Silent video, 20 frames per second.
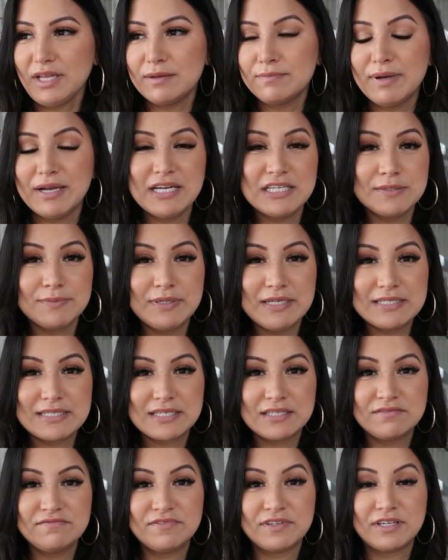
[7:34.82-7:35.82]
my husband is
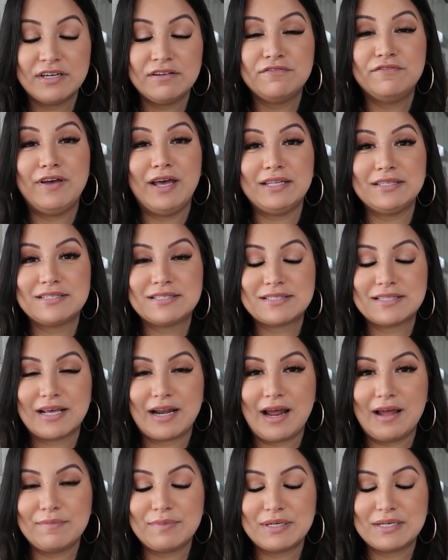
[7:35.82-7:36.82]
con convinced that
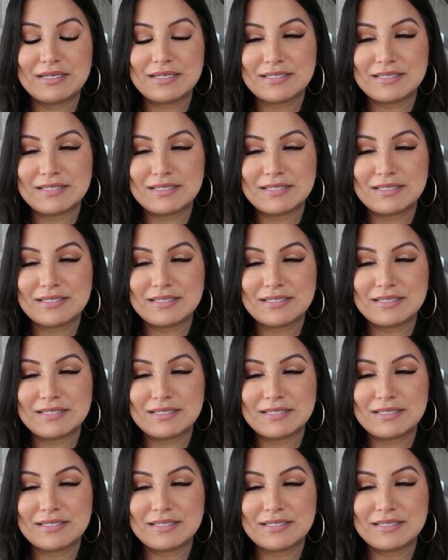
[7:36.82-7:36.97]
I'm gonna